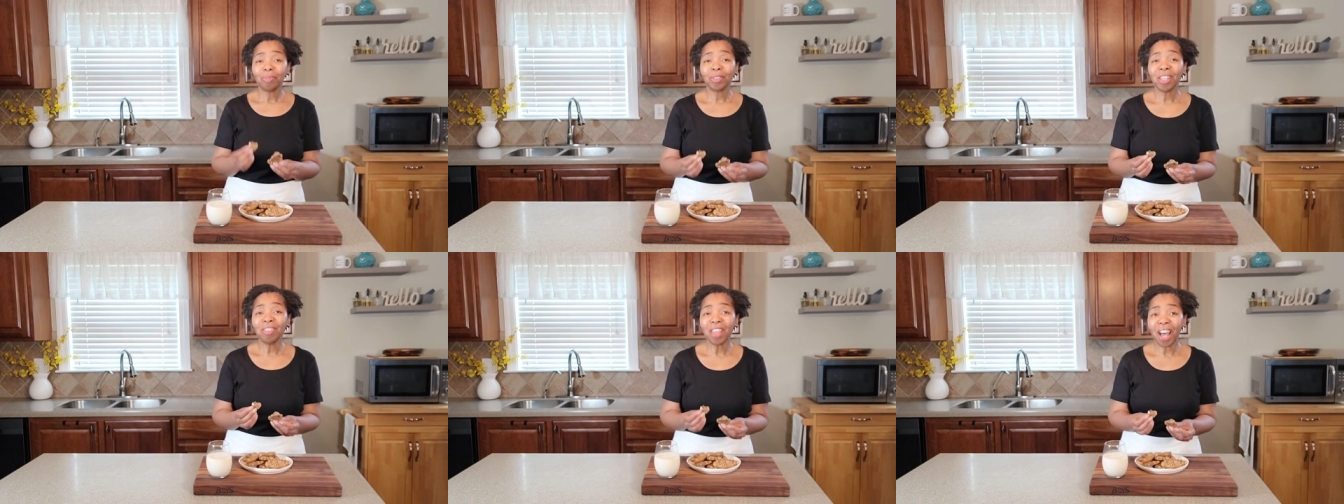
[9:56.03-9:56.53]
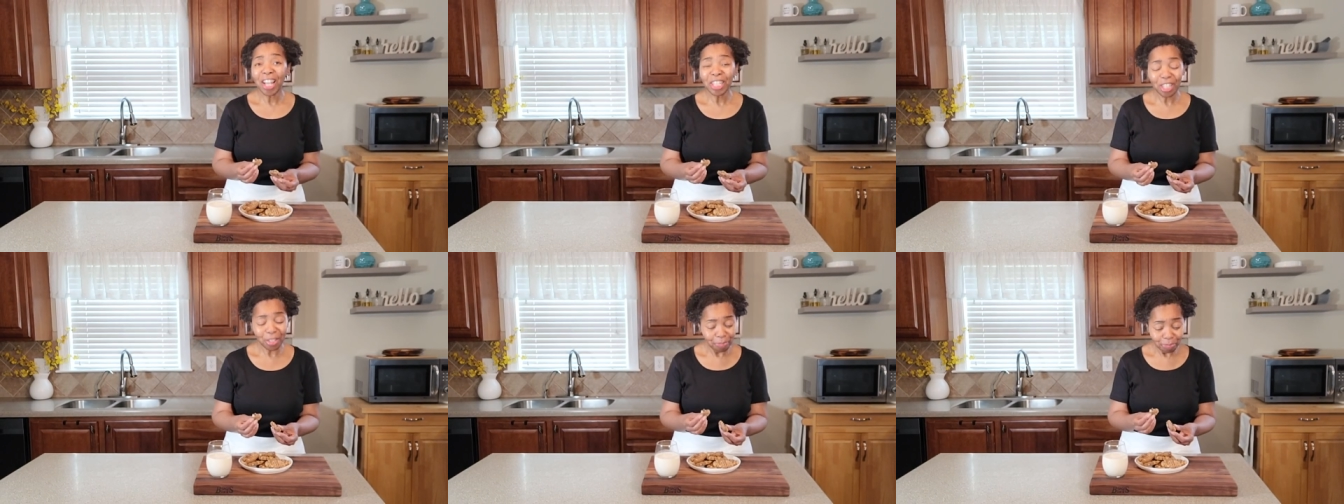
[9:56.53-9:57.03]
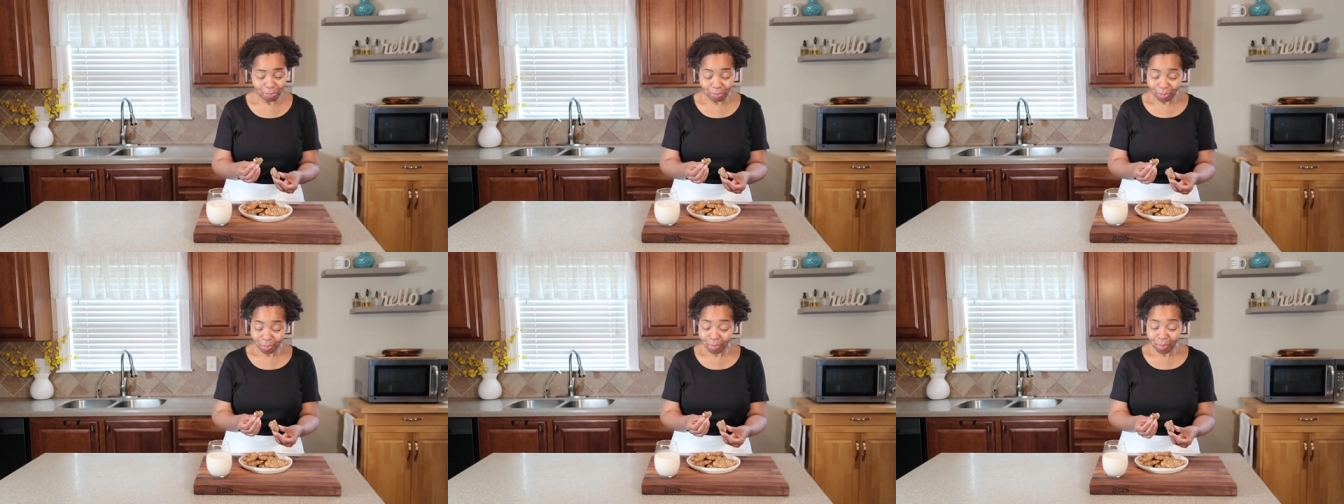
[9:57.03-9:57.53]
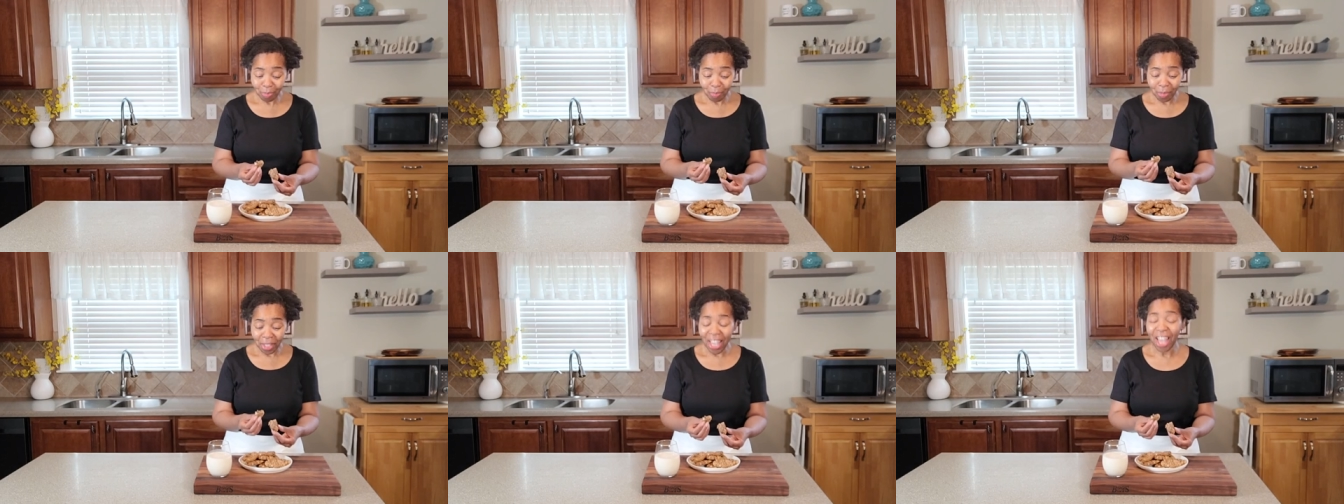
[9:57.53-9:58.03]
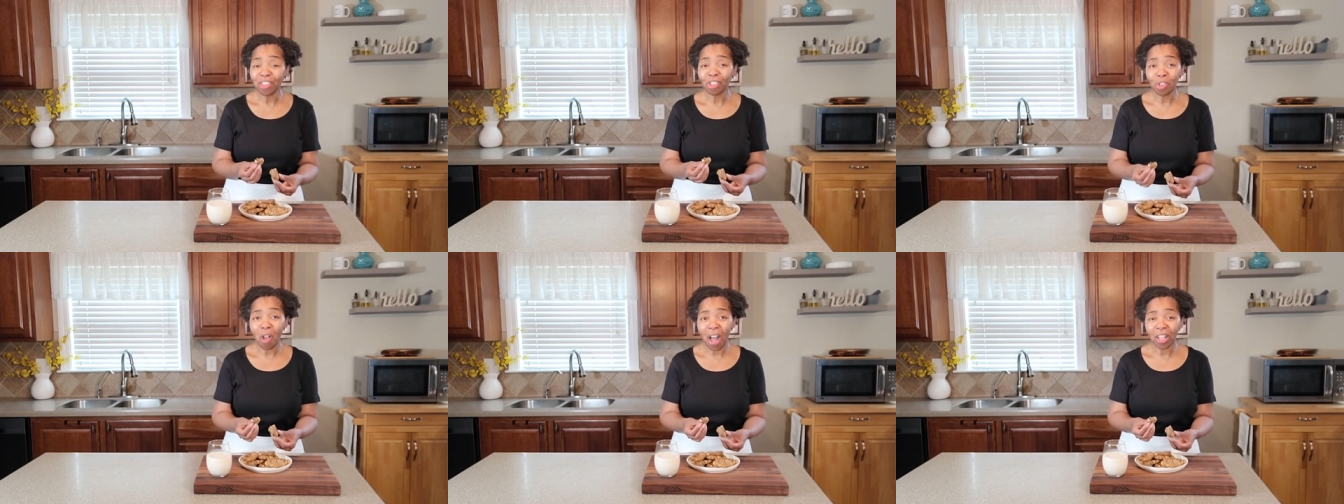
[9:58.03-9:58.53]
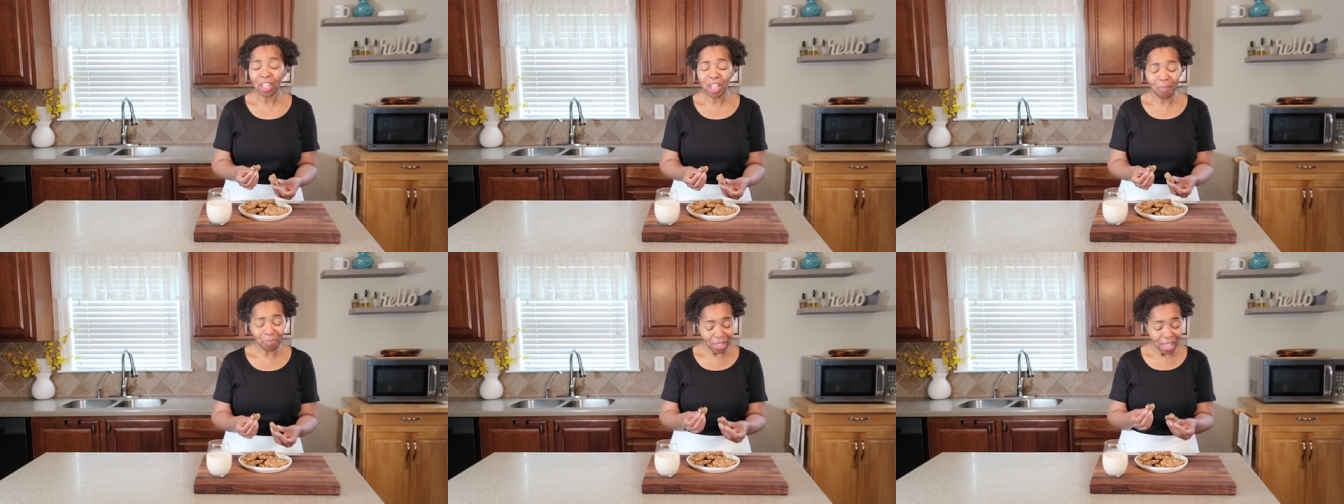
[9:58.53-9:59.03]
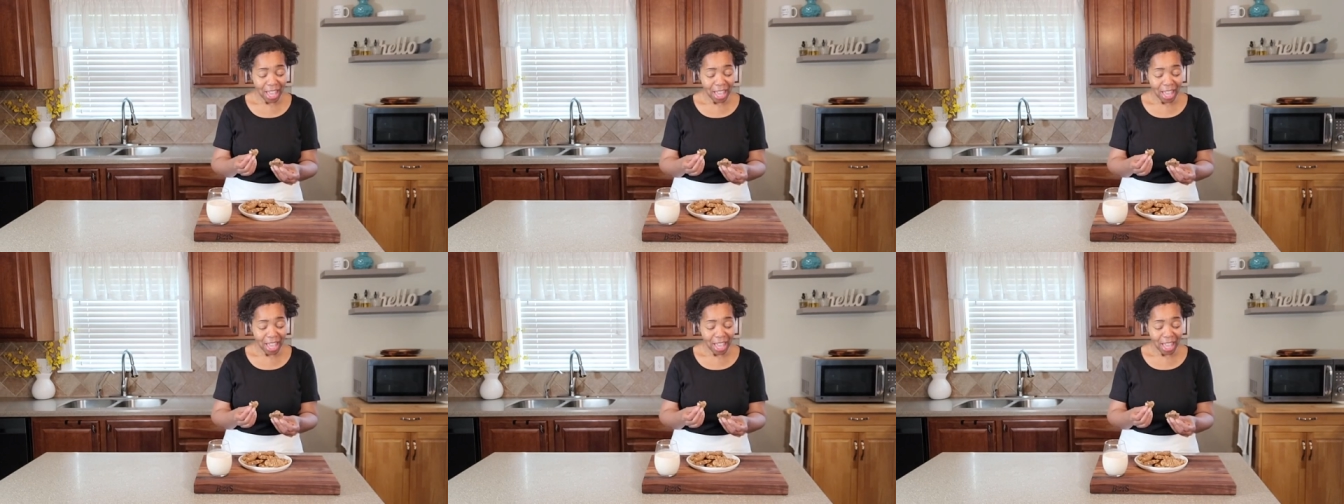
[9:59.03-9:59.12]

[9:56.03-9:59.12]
The nuts and the chocolate